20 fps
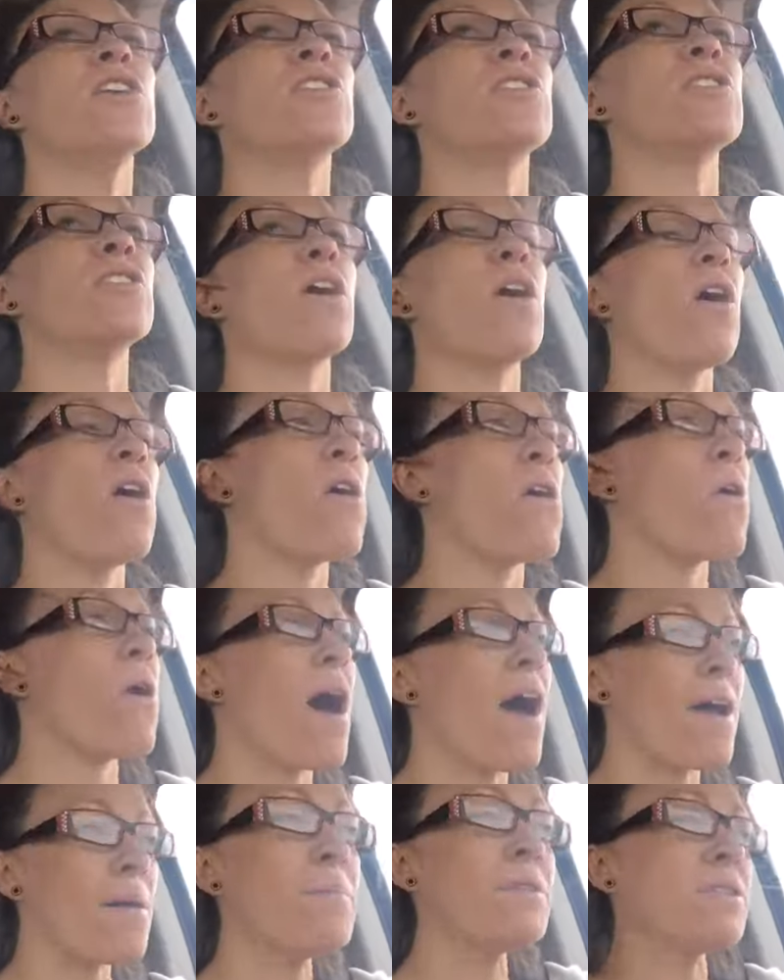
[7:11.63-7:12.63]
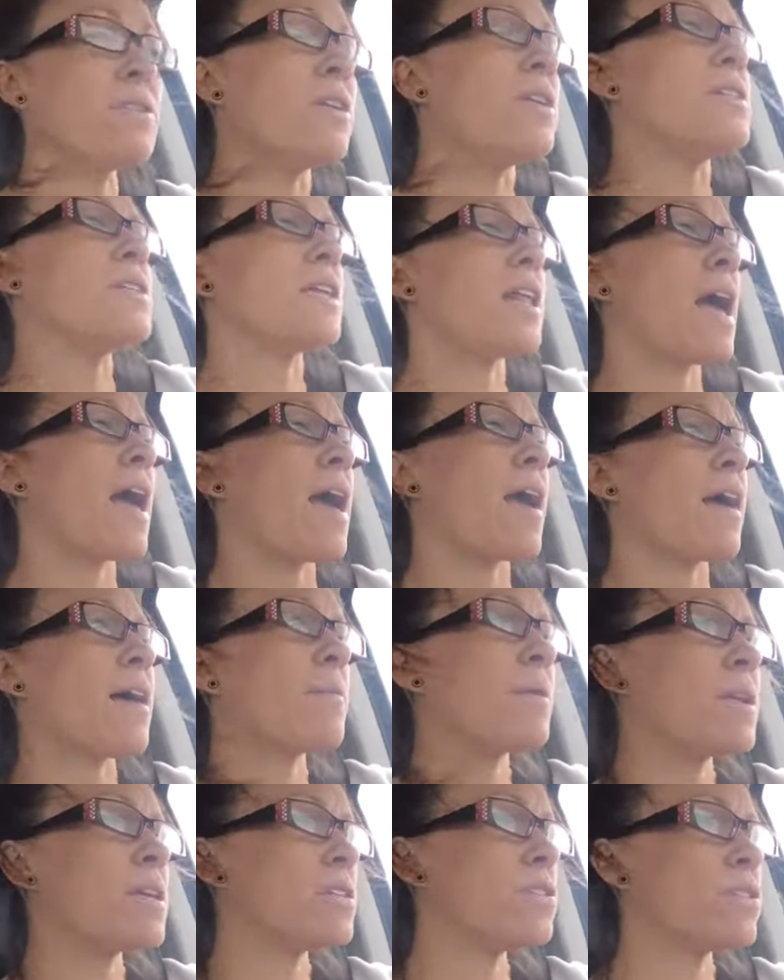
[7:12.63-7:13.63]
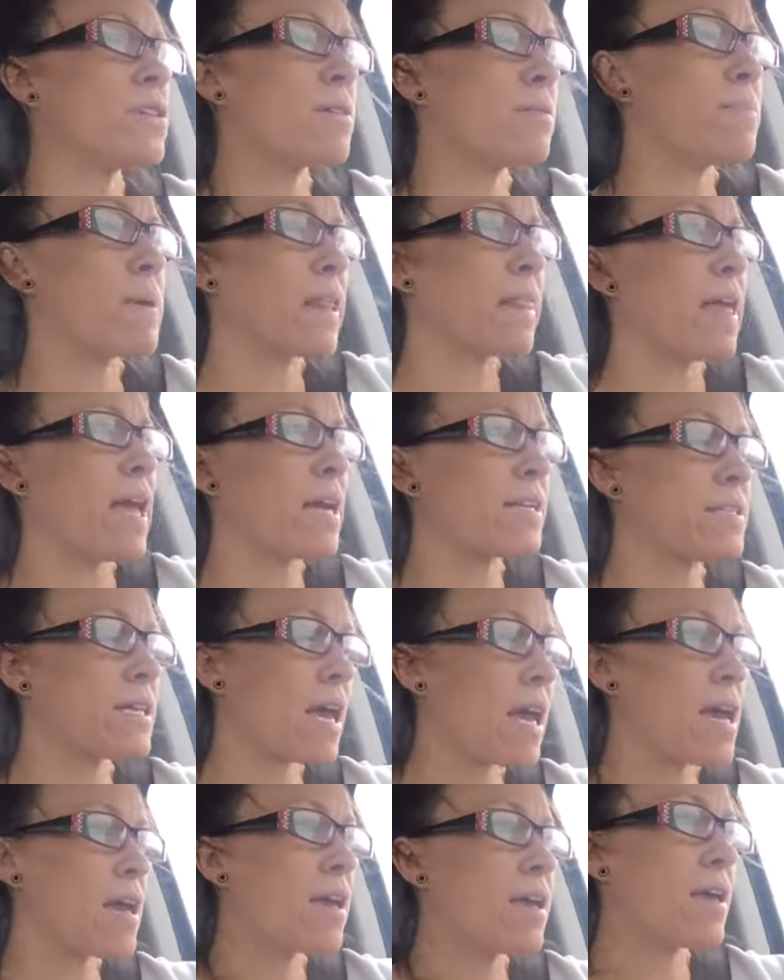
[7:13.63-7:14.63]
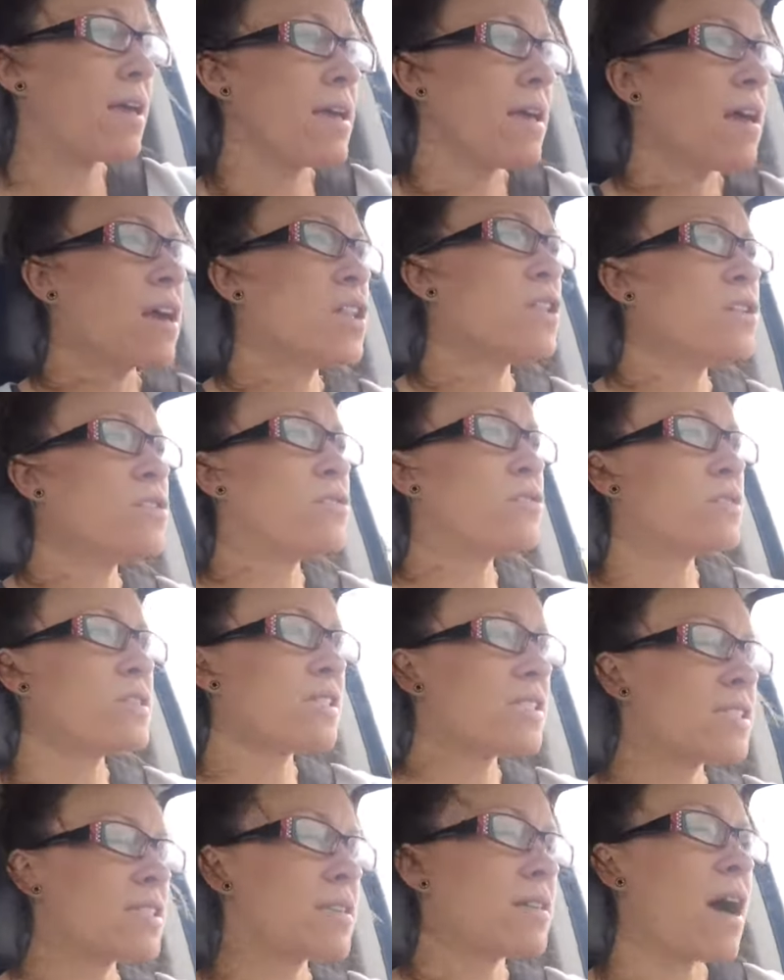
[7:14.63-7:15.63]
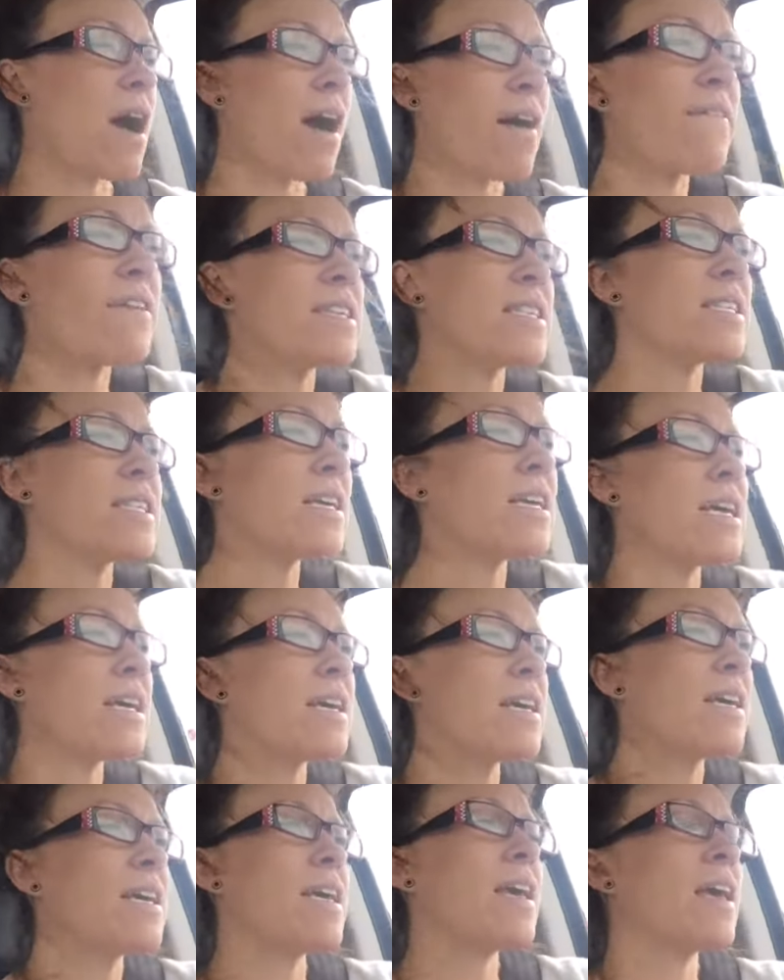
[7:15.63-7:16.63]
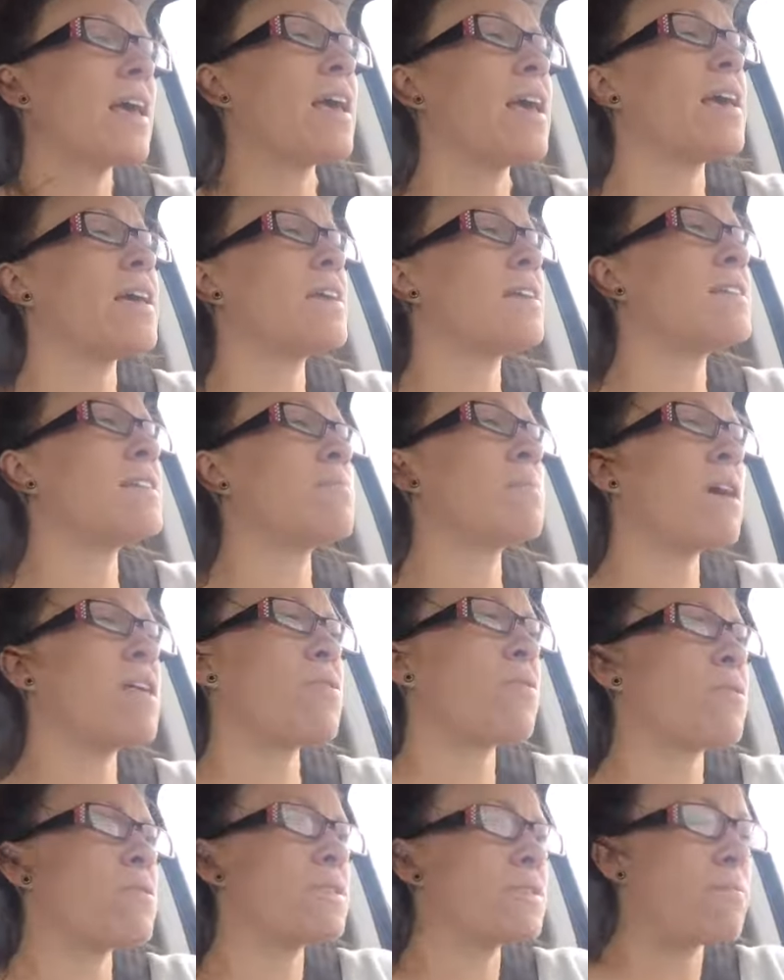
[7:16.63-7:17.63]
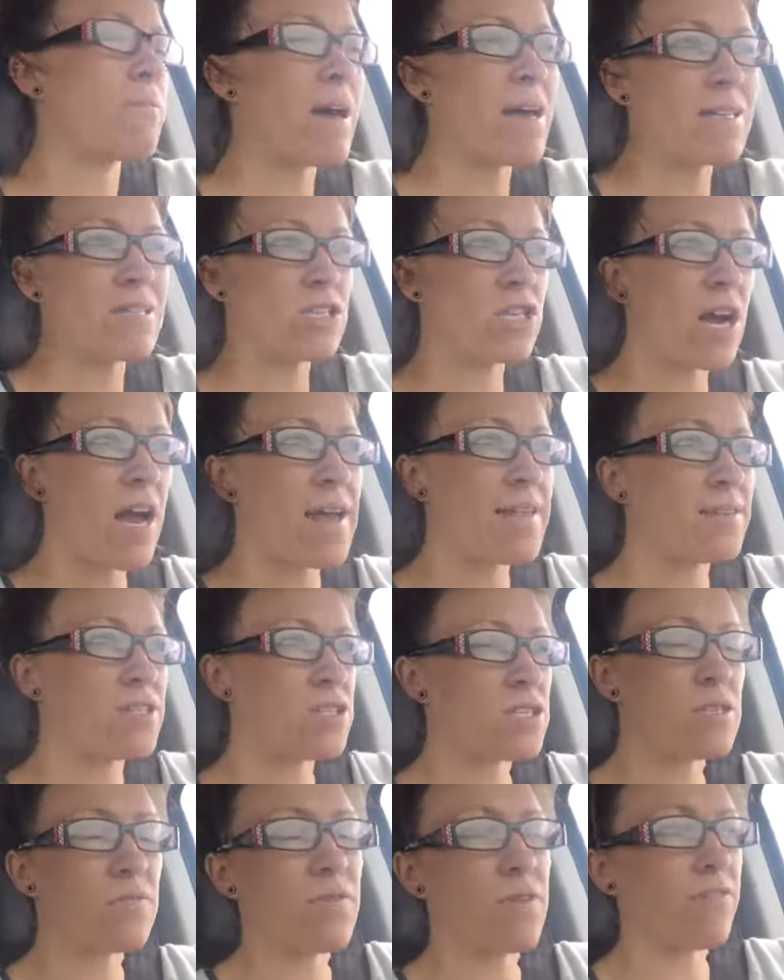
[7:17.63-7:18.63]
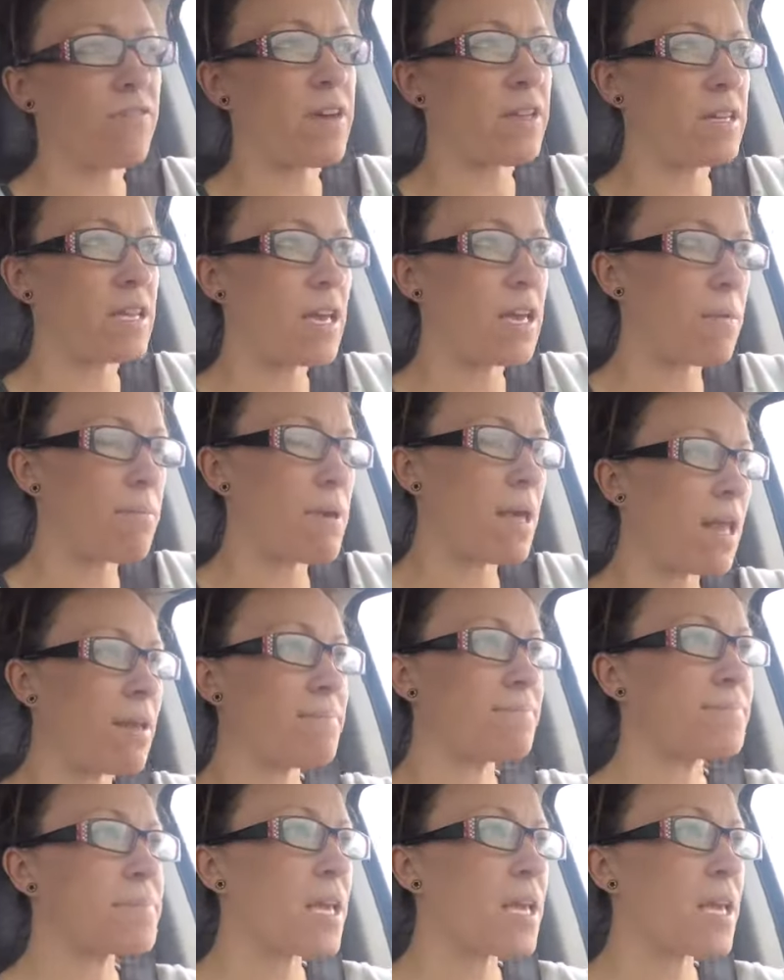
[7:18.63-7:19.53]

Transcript: So I'm doing it today. I'm gonna do a big leg day, glutes obviously, and I might throw in some body tries just for fun to get them in.